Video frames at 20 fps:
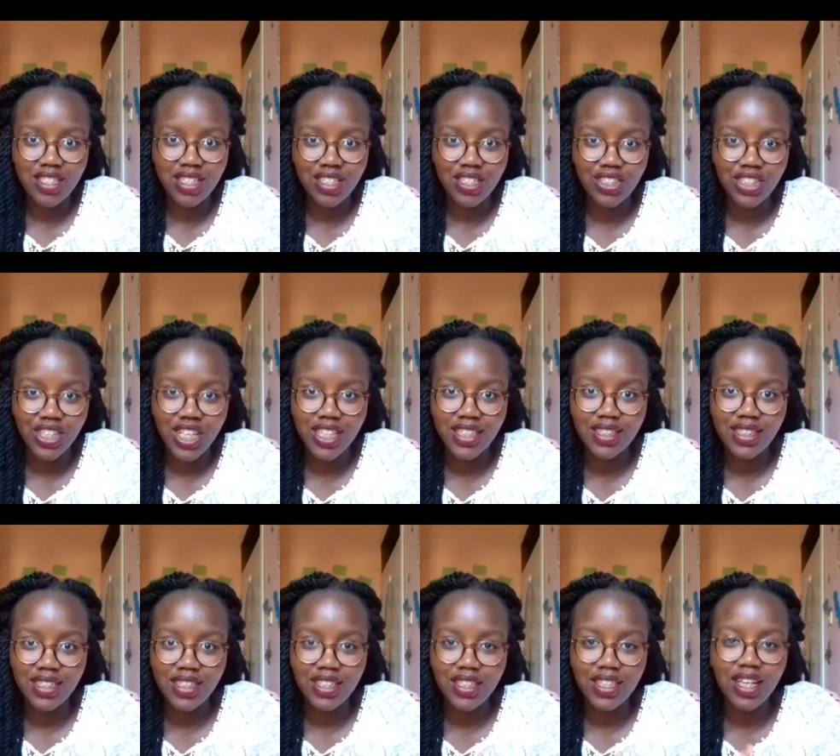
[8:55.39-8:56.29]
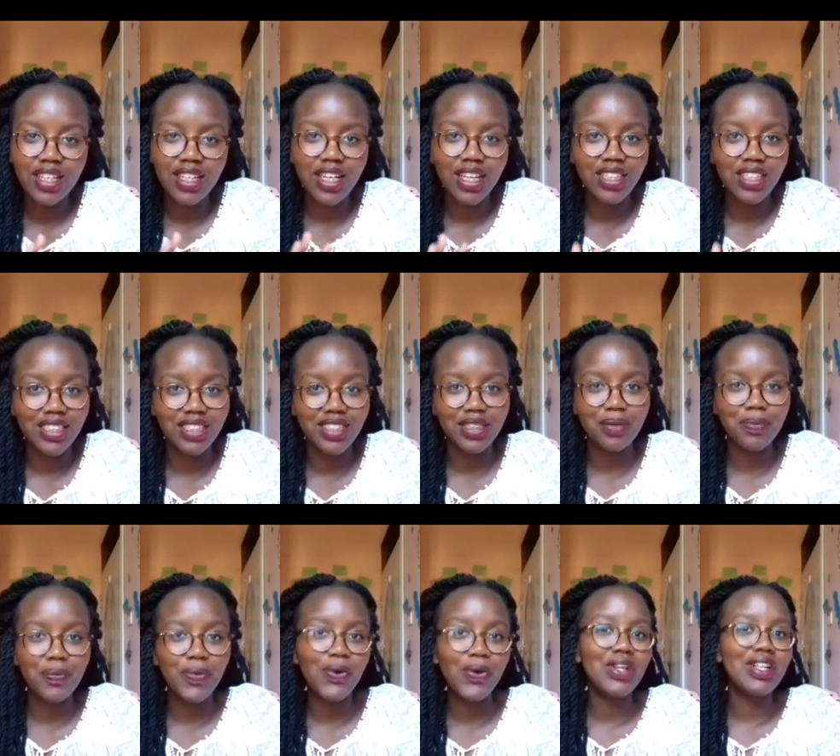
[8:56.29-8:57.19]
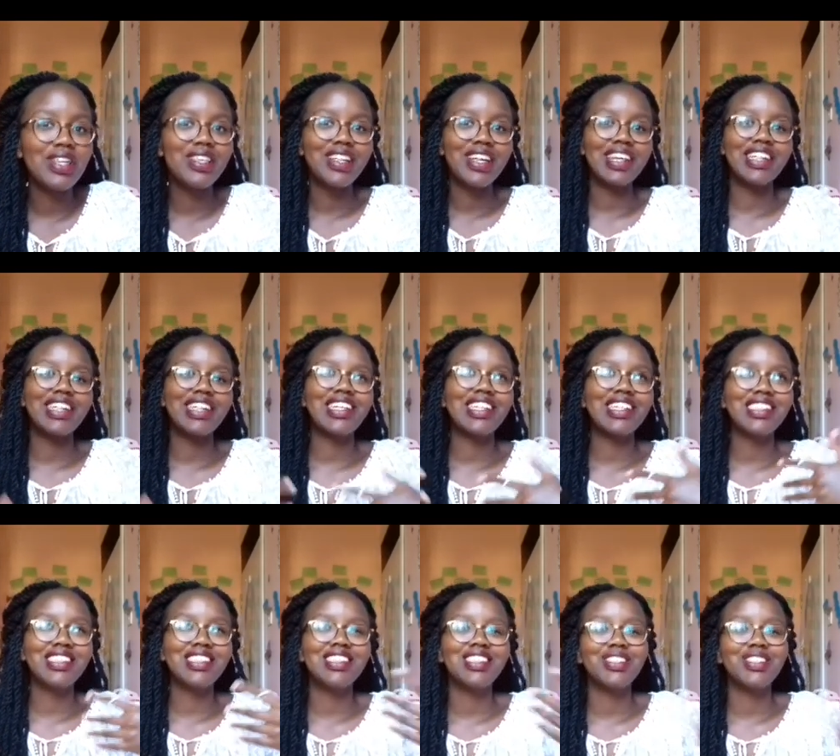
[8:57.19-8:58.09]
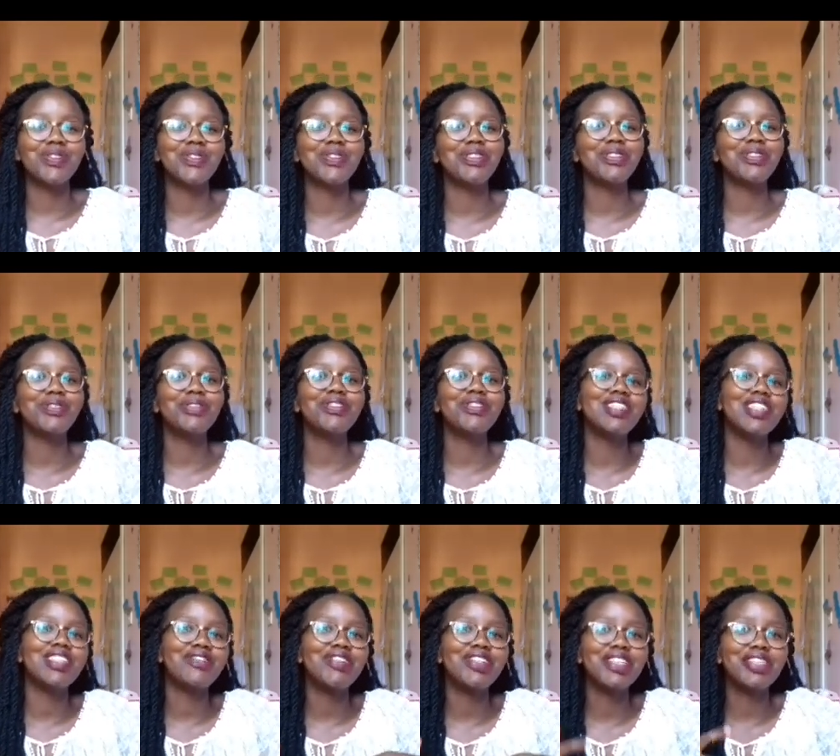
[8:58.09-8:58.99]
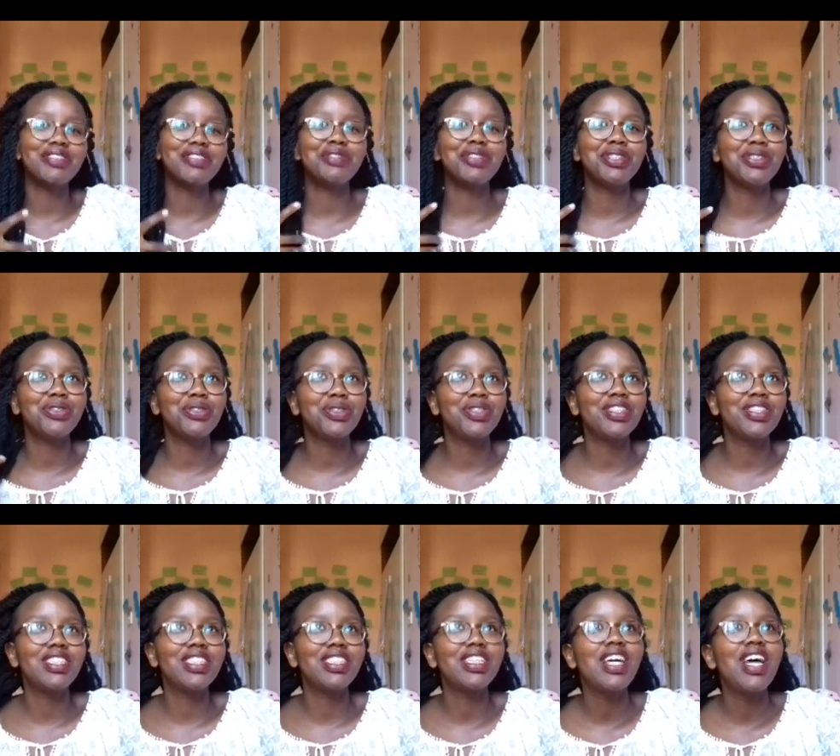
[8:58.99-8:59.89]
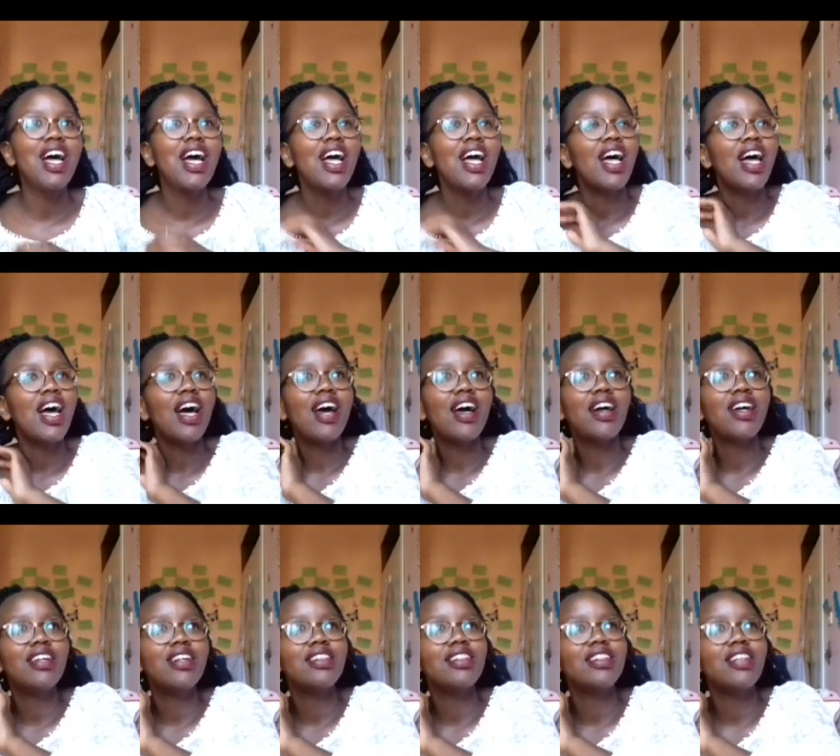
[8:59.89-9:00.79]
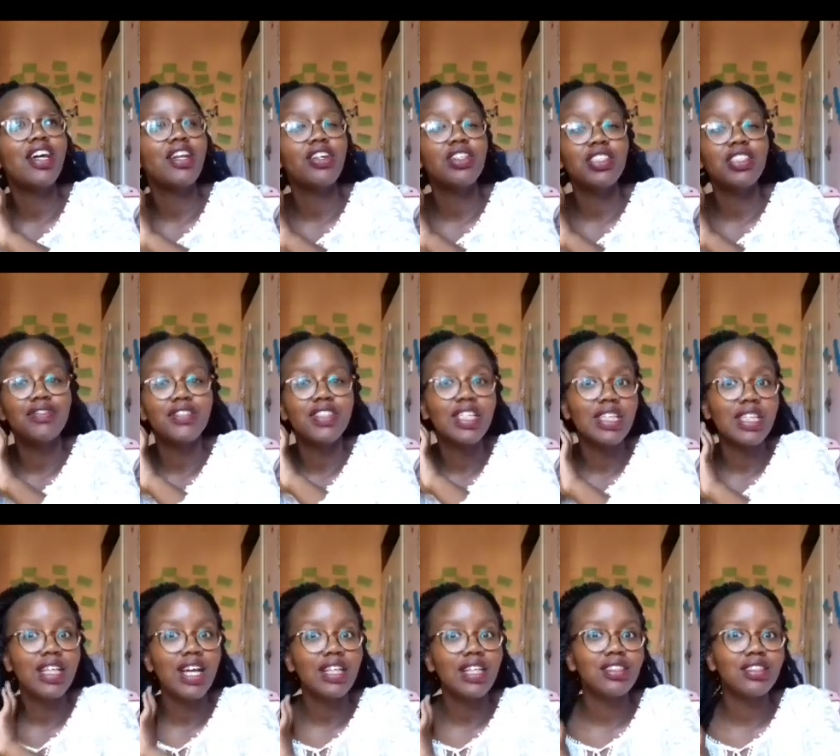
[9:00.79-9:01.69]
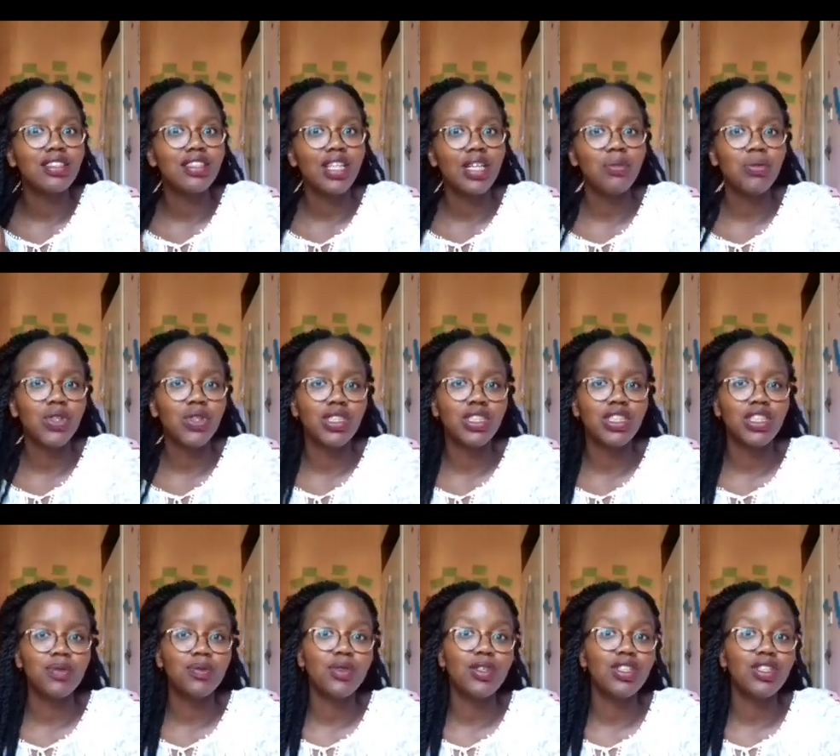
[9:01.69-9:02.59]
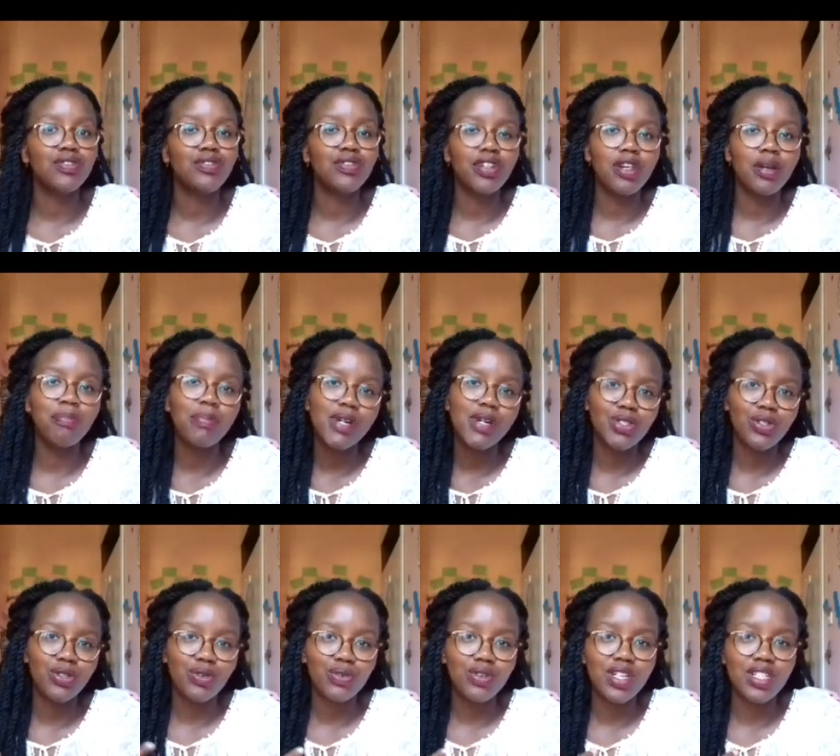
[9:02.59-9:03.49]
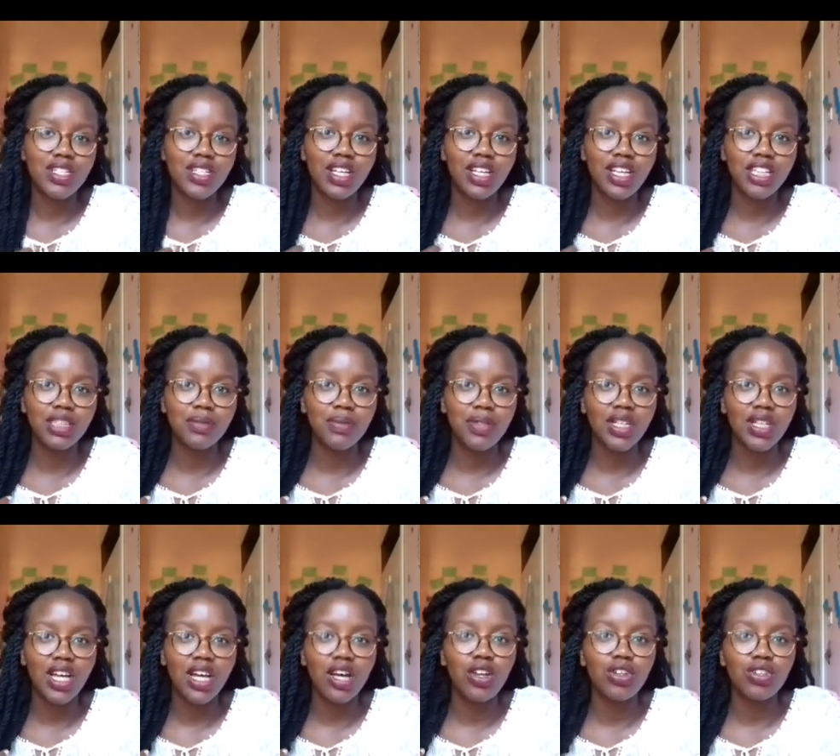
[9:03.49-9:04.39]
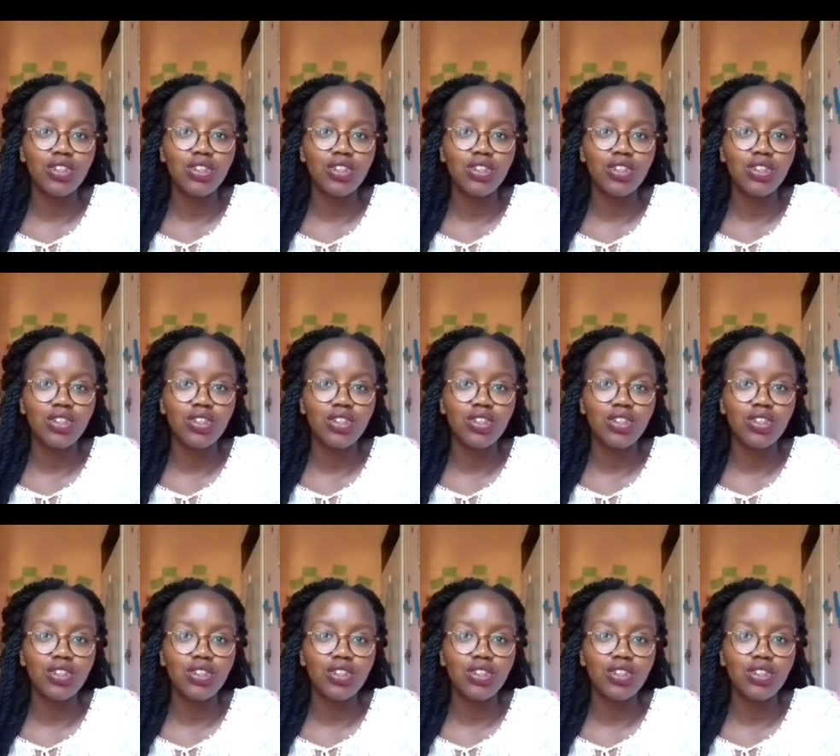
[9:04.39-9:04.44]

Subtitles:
As you can see, they're really simple, they're really easy to do, even if you don't, and they're not even that time consuming if you're a person who doesn't like spending a